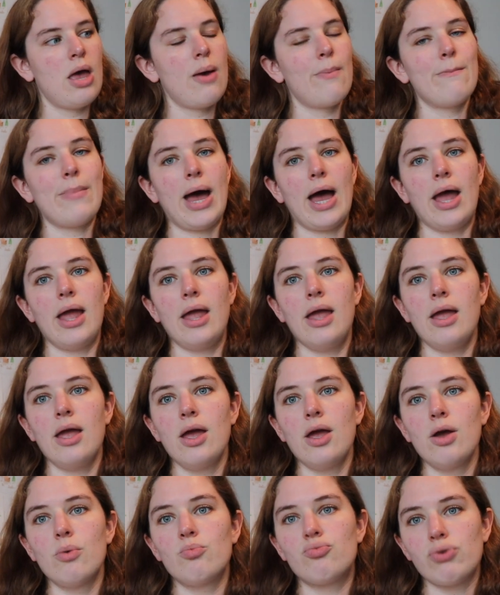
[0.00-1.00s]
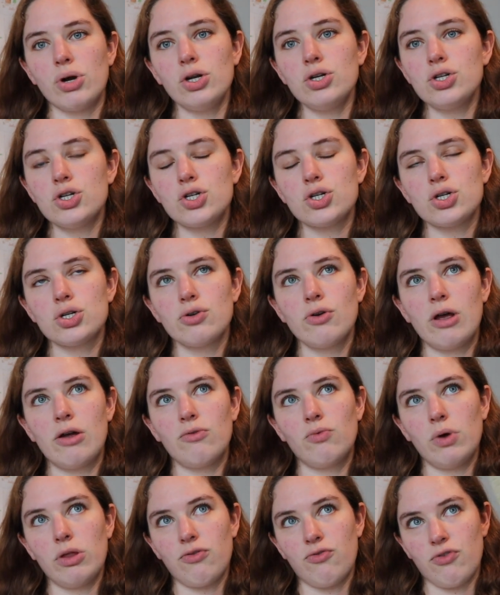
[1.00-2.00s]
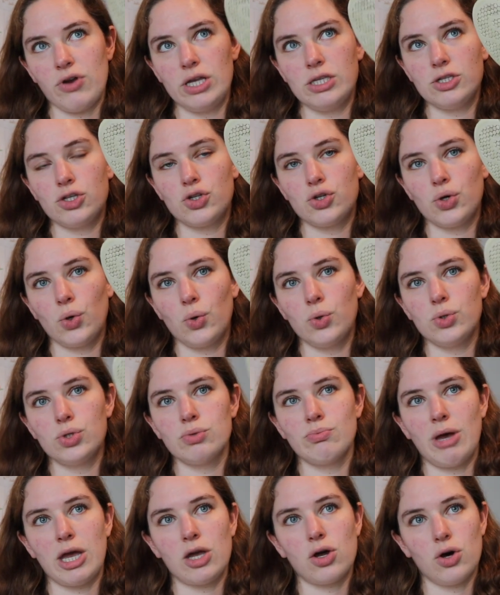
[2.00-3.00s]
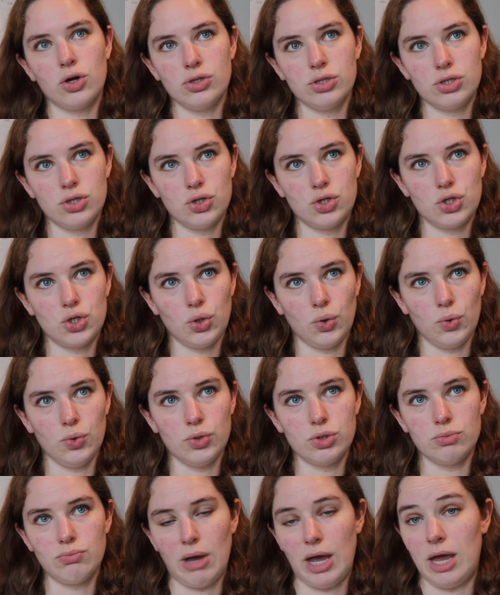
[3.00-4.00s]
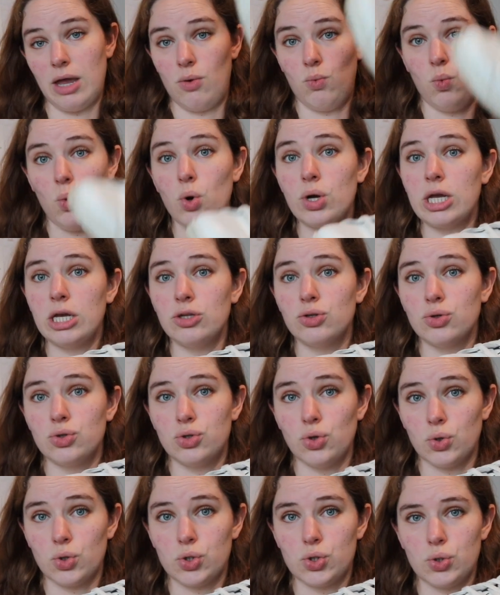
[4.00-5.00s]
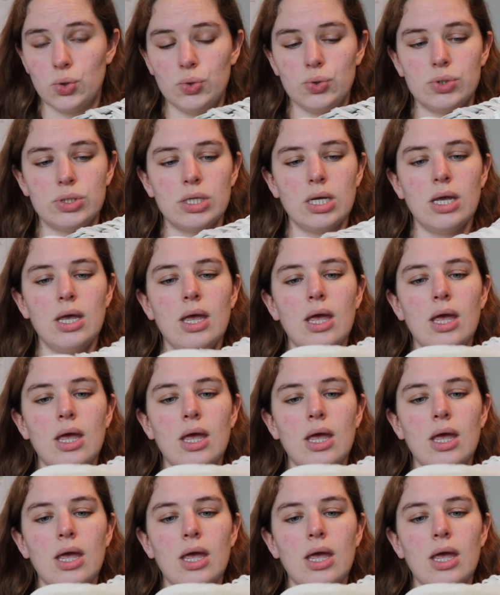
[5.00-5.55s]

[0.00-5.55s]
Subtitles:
my brunch with friends shoes, my concert shoes, my walking the dog shoes.